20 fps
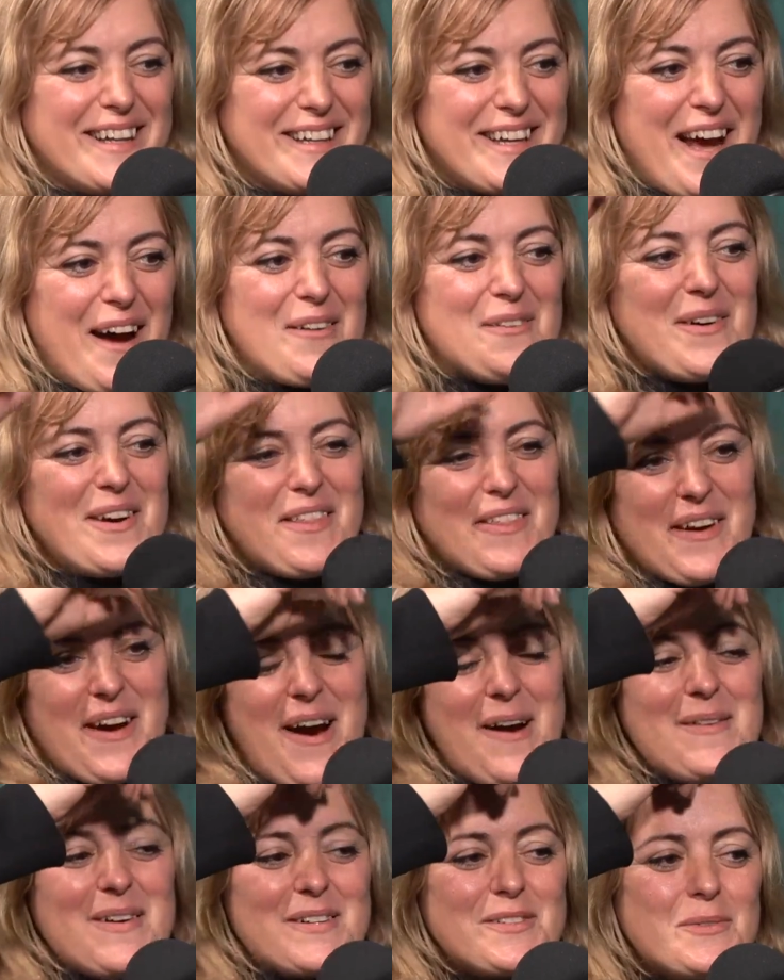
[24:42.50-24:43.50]
Yeah, one of the
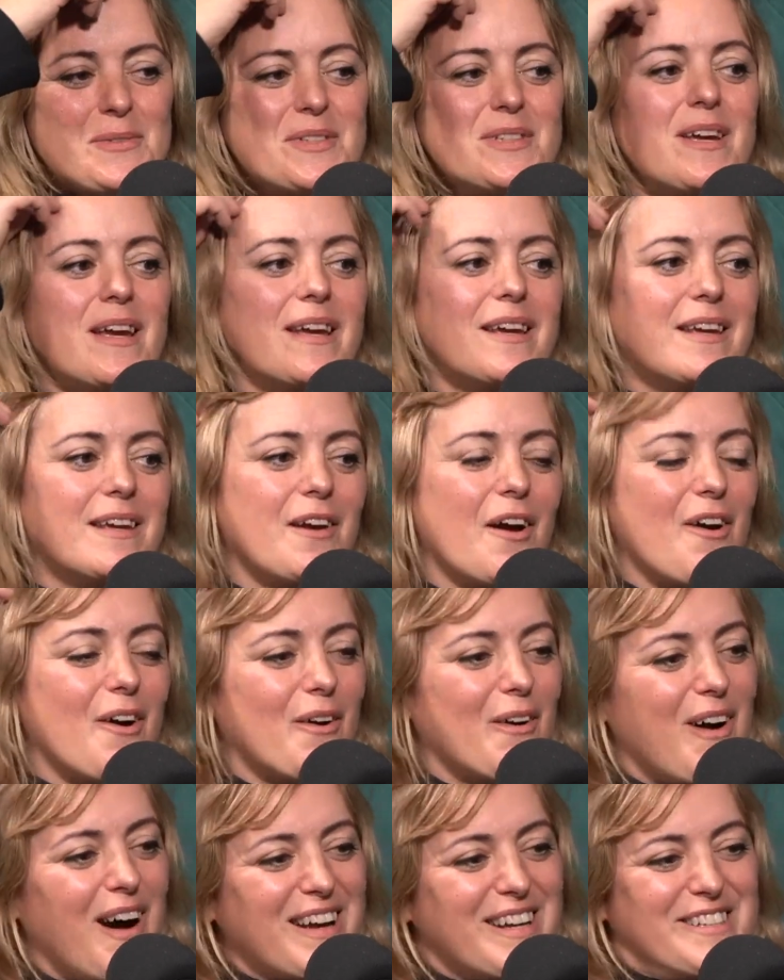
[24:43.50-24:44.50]
comics was like,
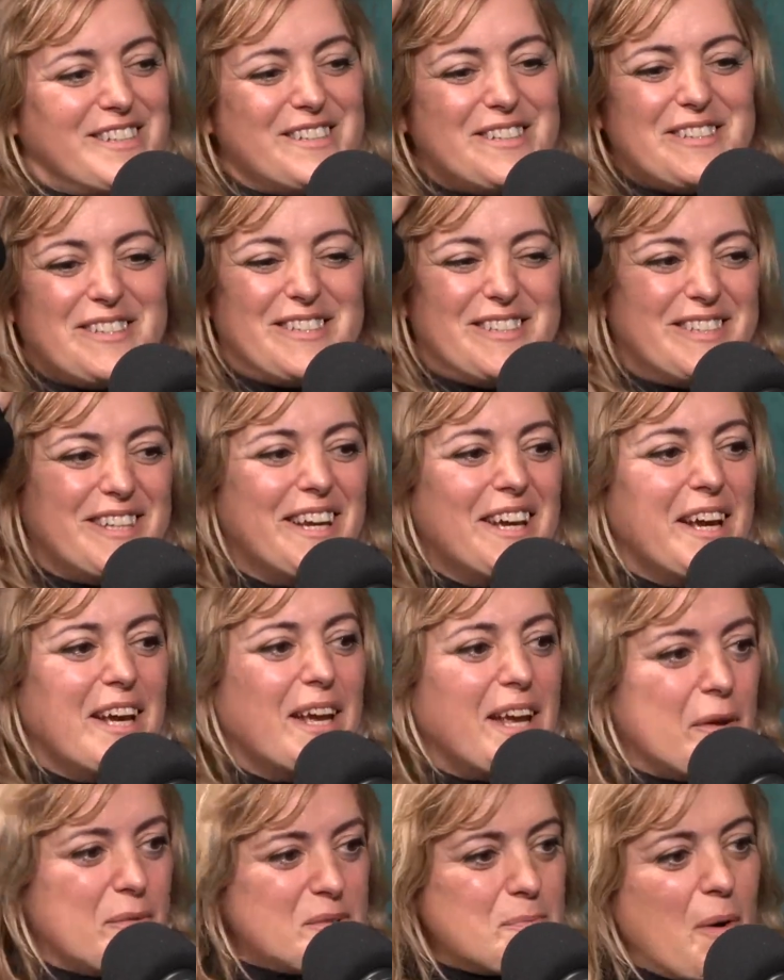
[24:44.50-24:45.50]
"Yo,
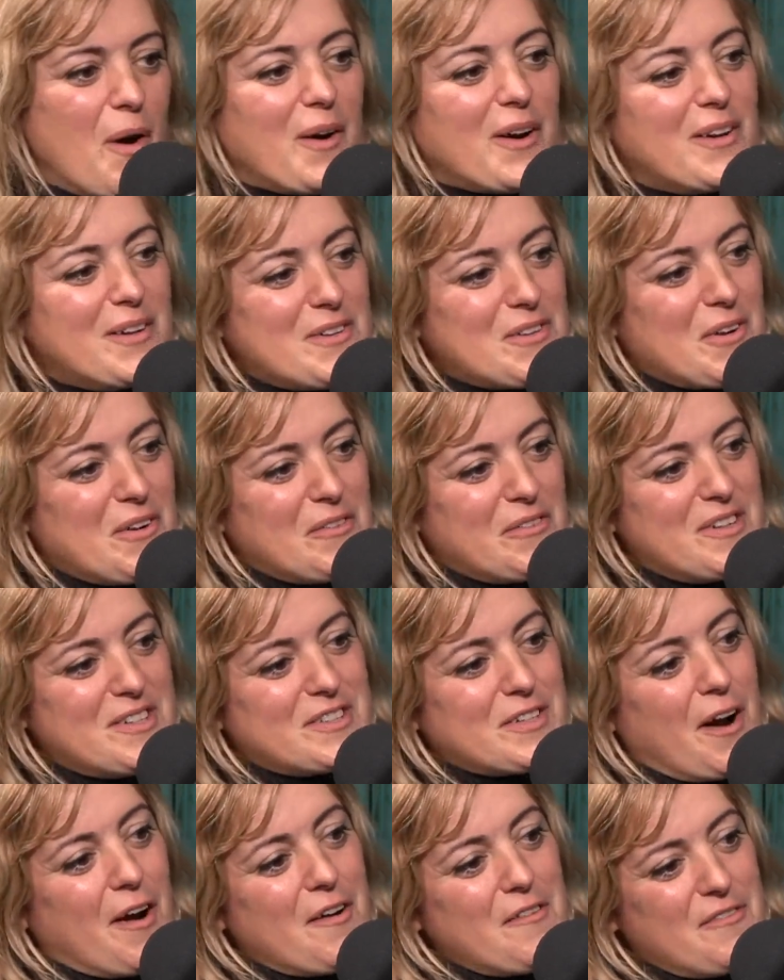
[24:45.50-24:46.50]
he was parking his
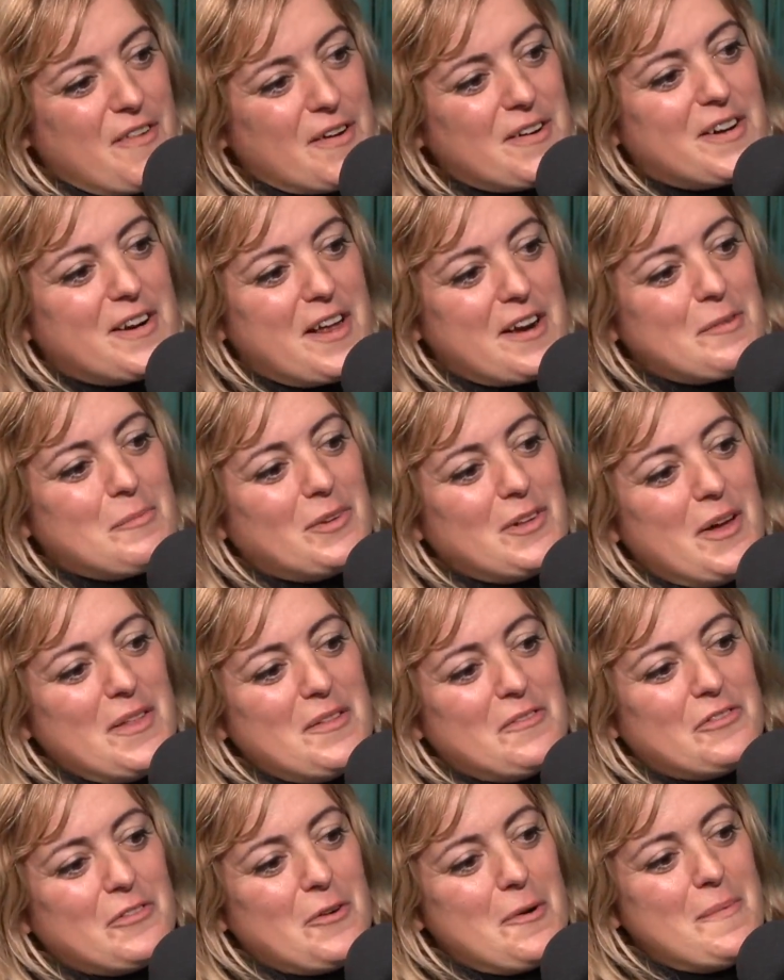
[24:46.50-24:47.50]
girlfriend's car, found an edible on
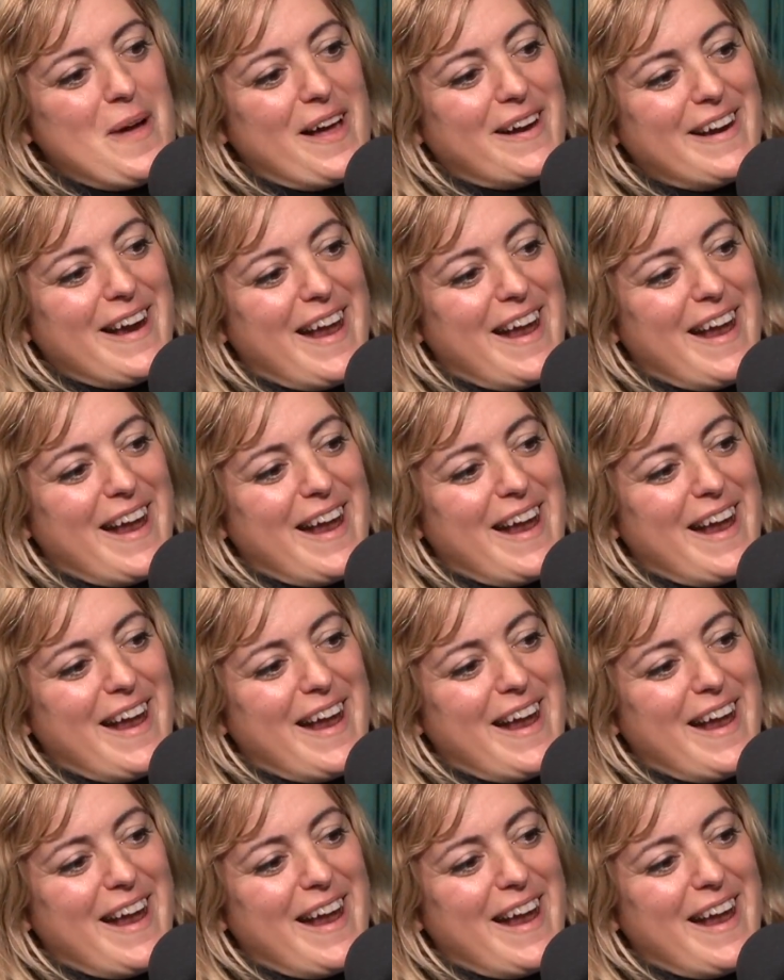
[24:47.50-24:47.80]
the floor mat, and